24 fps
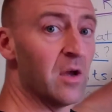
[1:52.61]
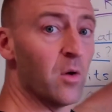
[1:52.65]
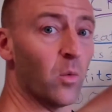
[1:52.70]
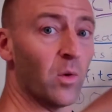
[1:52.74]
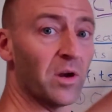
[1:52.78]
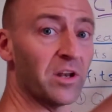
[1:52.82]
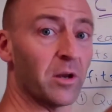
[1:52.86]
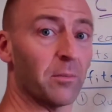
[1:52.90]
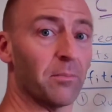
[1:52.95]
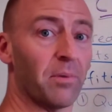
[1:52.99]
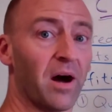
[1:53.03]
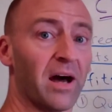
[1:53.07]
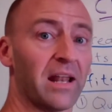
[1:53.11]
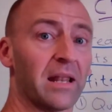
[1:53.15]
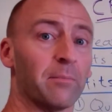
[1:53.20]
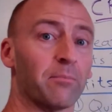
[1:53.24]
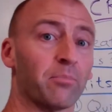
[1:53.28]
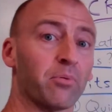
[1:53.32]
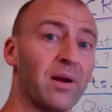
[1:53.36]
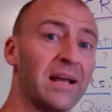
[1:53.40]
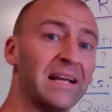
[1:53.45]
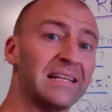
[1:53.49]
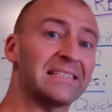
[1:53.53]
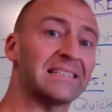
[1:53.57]
When your body
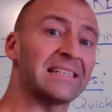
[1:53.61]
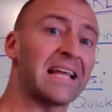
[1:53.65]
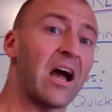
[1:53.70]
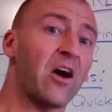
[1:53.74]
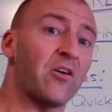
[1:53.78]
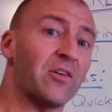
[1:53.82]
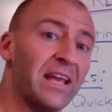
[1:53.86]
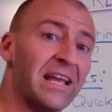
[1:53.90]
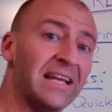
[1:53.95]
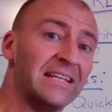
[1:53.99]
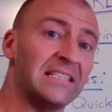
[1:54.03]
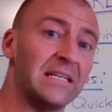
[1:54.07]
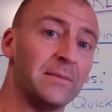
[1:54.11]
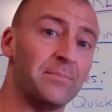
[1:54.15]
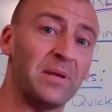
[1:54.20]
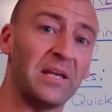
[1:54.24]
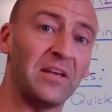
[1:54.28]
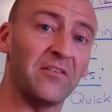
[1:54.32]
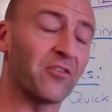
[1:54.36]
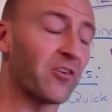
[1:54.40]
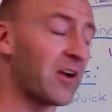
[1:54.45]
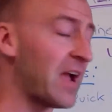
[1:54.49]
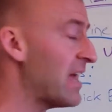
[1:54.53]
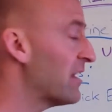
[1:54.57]
breaks down
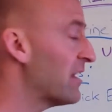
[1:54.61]
ATP for